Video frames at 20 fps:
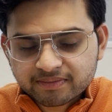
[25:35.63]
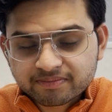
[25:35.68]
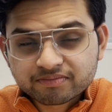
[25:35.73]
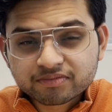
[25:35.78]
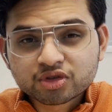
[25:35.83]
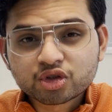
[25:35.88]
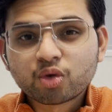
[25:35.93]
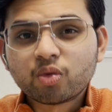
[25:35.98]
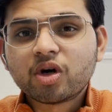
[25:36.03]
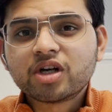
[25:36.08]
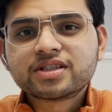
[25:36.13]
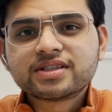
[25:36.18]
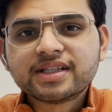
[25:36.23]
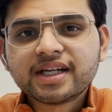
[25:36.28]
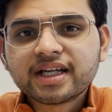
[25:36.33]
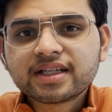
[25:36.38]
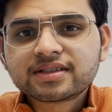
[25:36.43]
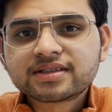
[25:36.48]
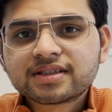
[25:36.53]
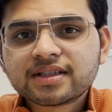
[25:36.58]
So what's
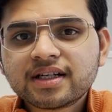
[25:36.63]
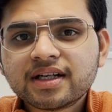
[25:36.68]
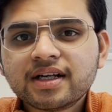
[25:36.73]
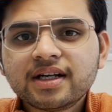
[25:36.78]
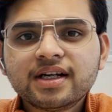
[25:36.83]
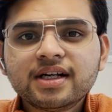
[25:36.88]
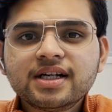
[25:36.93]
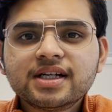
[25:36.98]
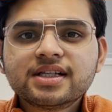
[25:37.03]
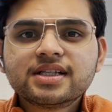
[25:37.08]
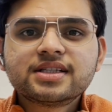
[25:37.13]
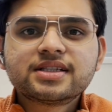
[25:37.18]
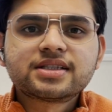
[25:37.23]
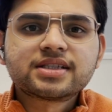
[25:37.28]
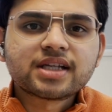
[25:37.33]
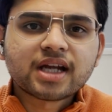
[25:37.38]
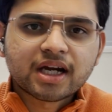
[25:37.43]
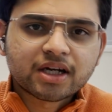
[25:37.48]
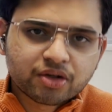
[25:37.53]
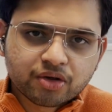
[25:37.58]
next?
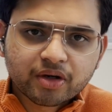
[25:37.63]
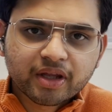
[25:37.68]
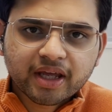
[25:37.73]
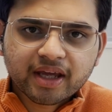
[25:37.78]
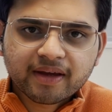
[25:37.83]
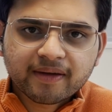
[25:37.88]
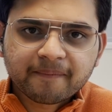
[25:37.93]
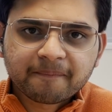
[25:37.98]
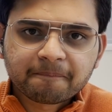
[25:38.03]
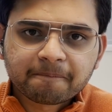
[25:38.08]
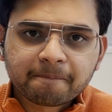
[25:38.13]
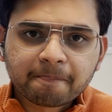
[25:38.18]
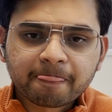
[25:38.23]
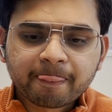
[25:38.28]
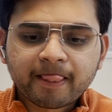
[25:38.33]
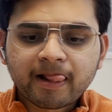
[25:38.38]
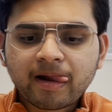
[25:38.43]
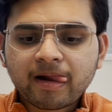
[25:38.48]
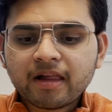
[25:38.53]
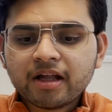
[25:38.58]
Start today.
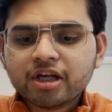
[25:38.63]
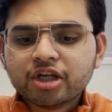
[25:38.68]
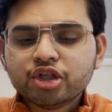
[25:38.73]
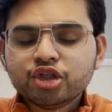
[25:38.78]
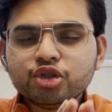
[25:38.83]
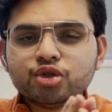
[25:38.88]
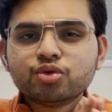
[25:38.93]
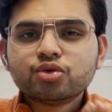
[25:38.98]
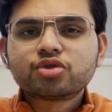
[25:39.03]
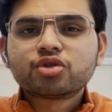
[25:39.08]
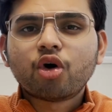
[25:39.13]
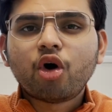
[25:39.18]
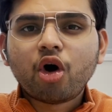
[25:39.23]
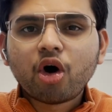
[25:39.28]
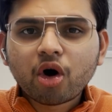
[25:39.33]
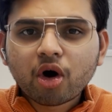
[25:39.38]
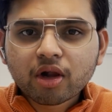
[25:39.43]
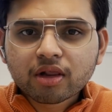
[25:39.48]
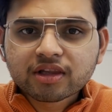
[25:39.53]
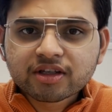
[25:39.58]
Use
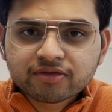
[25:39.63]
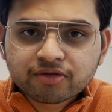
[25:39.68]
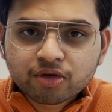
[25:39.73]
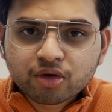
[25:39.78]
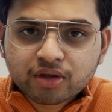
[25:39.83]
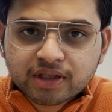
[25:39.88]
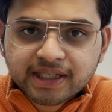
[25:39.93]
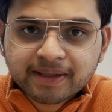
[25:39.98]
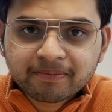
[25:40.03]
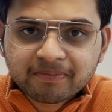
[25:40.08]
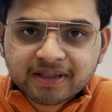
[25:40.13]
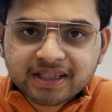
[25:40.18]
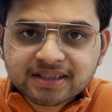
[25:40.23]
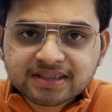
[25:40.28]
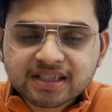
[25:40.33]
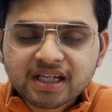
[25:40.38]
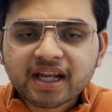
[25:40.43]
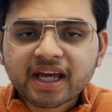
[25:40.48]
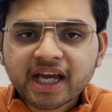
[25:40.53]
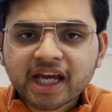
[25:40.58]
all the 4 templates
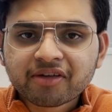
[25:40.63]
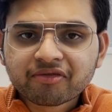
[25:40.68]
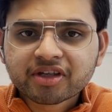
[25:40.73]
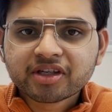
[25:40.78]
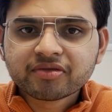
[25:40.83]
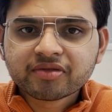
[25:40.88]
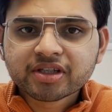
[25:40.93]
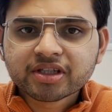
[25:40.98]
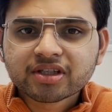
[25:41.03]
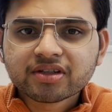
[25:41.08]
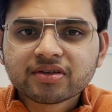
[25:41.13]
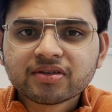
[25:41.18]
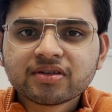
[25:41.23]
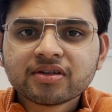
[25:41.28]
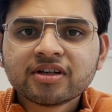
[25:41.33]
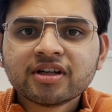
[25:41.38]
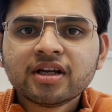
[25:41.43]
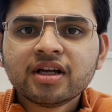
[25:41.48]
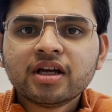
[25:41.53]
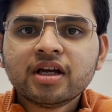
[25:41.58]
that I have given you.
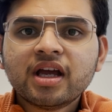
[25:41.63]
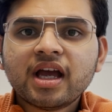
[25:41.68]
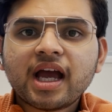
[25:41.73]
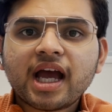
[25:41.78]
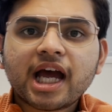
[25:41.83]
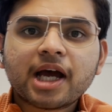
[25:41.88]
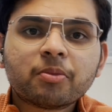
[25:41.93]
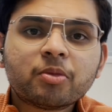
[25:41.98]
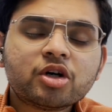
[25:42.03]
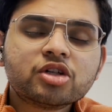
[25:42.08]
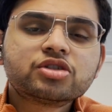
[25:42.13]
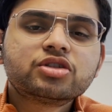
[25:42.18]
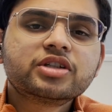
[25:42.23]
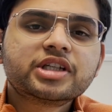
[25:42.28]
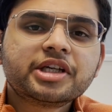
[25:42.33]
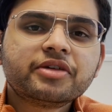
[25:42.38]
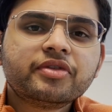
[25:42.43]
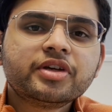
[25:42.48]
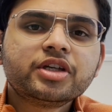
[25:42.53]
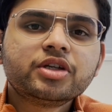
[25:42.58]
I'm also
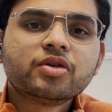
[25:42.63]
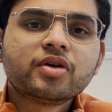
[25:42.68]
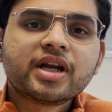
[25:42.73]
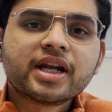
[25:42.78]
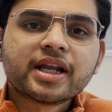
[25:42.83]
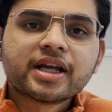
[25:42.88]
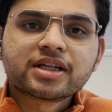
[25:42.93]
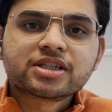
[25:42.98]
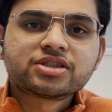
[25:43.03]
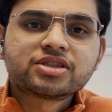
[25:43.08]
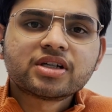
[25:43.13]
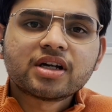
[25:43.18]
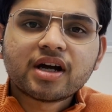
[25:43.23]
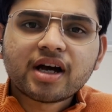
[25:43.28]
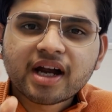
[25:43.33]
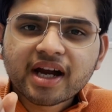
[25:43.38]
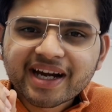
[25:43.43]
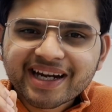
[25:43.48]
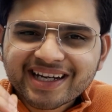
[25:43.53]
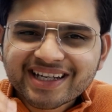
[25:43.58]
giving you an extra
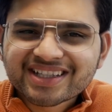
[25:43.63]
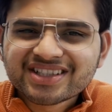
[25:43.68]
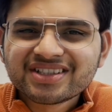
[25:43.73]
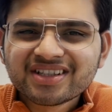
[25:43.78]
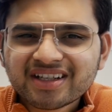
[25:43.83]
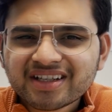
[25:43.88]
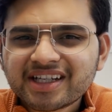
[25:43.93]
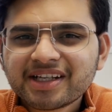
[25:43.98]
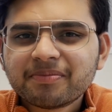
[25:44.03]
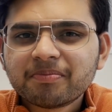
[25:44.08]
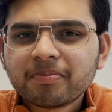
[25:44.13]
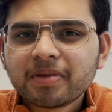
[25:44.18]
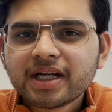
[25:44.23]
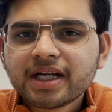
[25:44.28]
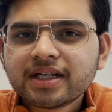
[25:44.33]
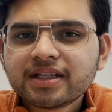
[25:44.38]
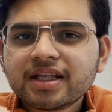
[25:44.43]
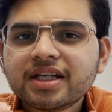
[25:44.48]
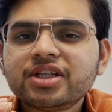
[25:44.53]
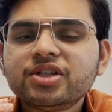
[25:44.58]
additional
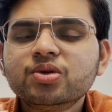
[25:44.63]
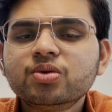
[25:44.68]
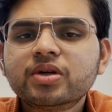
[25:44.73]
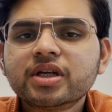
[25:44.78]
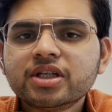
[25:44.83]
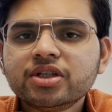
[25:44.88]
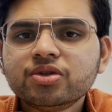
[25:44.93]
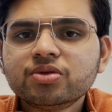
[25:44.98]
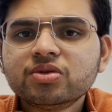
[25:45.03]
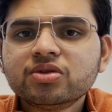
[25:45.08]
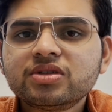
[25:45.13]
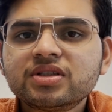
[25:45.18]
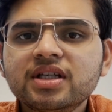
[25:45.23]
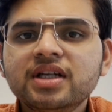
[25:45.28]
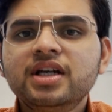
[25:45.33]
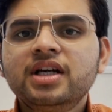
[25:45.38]
template that you can use